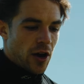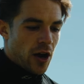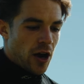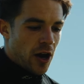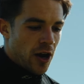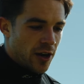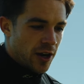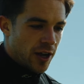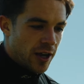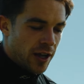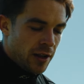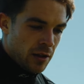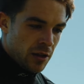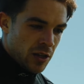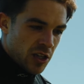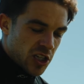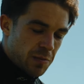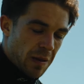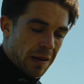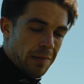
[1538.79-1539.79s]
hard,
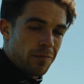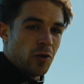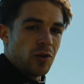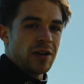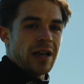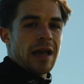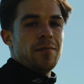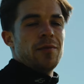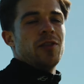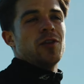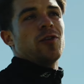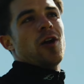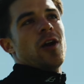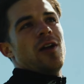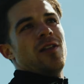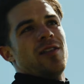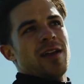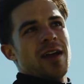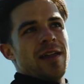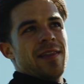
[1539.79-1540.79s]
spending more time on the
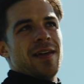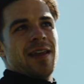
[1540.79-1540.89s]
ground, and